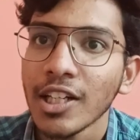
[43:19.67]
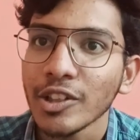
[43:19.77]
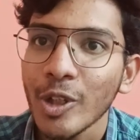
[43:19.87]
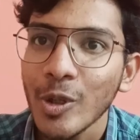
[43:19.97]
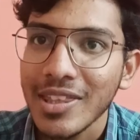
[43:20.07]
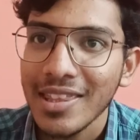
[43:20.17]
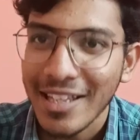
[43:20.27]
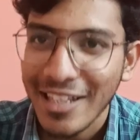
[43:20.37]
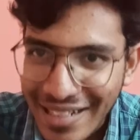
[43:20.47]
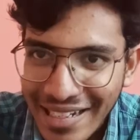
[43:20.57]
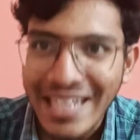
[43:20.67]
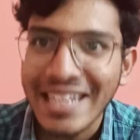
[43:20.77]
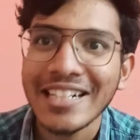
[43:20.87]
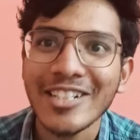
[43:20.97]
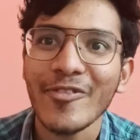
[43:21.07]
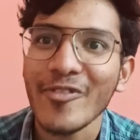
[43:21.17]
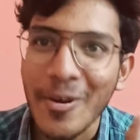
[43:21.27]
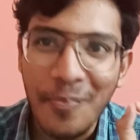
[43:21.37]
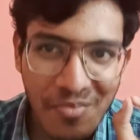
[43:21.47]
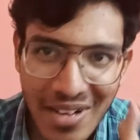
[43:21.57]
So here
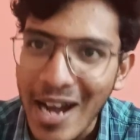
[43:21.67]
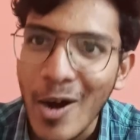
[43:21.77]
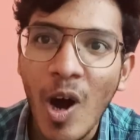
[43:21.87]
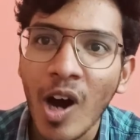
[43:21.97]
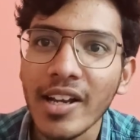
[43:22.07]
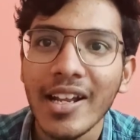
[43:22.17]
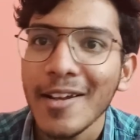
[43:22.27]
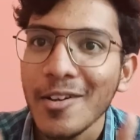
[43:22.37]
from now on